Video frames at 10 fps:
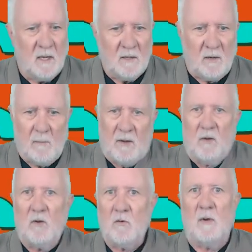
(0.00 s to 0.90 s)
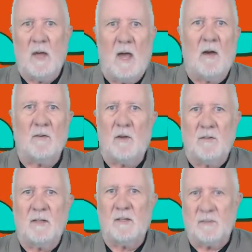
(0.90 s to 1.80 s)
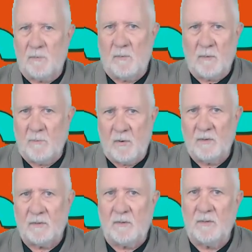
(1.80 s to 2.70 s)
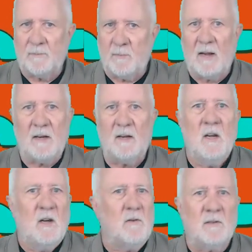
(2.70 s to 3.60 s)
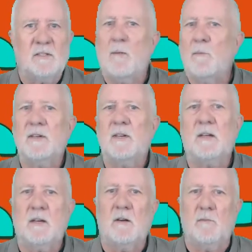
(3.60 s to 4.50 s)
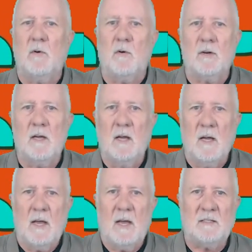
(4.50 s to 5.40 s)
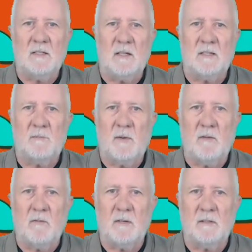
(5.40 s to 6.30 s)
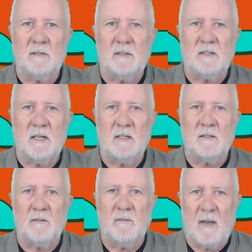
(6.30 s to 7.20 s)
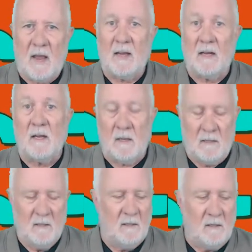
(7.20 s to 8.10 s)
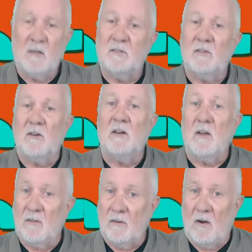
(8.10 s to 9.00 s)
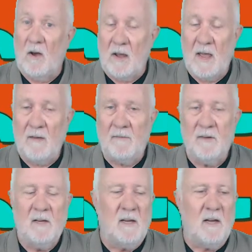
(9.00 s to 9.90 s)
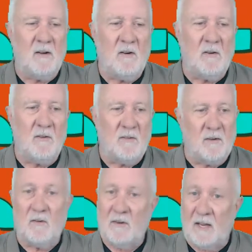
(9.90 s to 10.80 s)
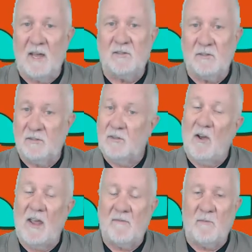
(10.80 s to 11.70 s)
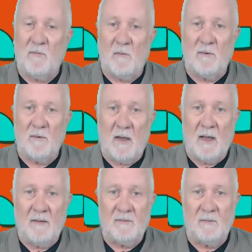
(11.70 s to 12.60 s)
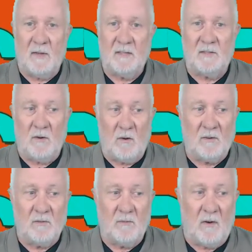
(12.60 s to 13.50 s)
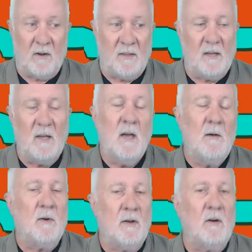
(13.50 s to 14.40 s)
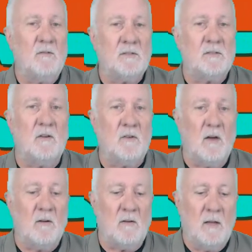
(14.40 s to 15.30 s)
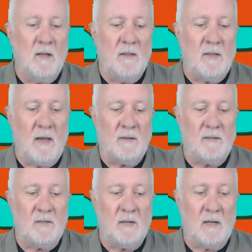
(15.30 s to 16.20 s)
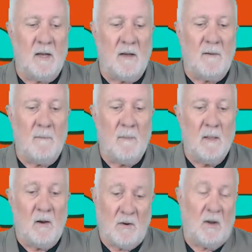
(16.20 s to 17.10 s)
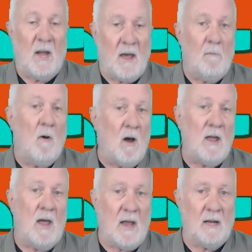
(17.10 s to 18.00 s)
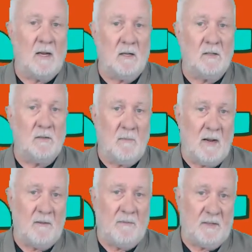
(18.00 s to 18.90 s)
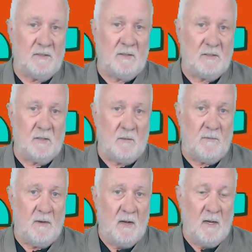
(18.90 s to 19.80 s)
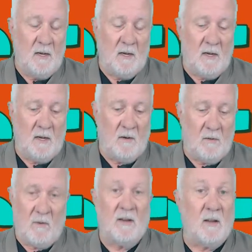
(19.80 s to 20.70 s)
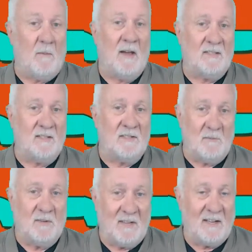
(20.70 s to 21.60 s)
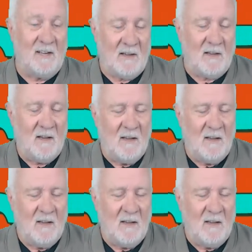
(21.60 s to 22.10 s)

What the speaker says: no matter who we are. I don't think there's probably a person on this planet who at some particular point hasn't experienced a sense of anger. I certainly know that I have, and I know that on occasions I haven't probably behaved the best that I could have either, but I also know that I don't allow my anger to manifest itself on a regular basis in particular